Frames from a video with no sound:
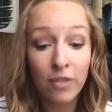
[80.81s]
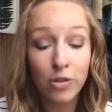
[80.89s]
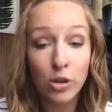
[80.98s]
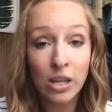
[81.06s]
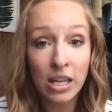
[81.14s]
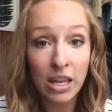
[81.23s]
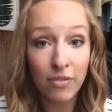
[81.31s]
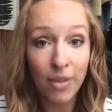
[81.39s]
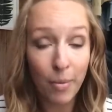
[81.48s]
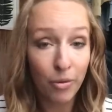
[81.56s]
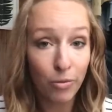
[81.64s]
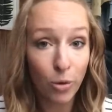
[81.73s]
If you can give
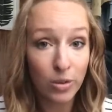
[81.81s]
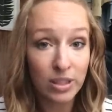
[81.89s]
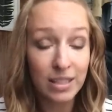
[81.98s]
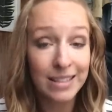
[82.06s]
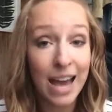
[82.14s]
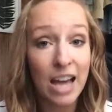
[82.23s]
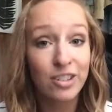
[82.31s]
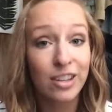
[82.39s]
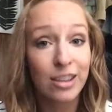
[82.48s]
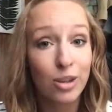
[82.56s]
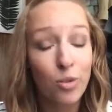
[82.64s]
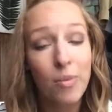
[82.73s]
them a frozen stash,
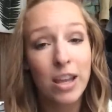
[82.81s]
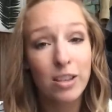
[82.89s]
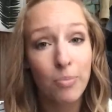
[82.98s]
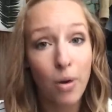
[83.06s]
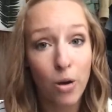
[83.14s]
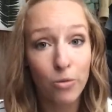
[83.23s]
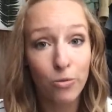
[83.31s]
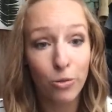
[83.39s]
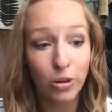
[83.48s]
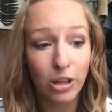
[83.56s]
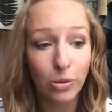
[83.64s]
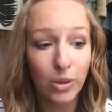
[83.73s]
that they'll make the bottle
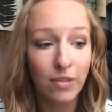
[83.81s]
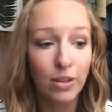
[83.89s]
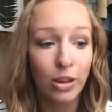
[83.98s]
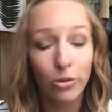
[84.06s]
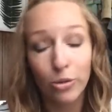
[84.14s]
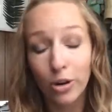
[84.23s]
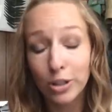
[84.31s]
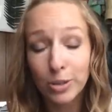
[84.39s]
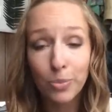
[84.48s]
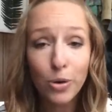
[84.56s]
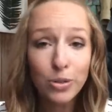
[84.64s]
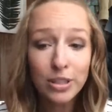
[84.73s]
for you even though they're not
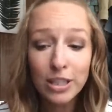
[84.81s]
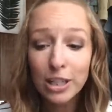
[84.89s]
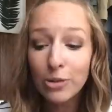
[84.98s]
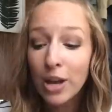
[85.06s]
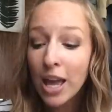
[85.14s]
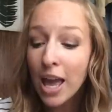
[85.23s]
supposed to,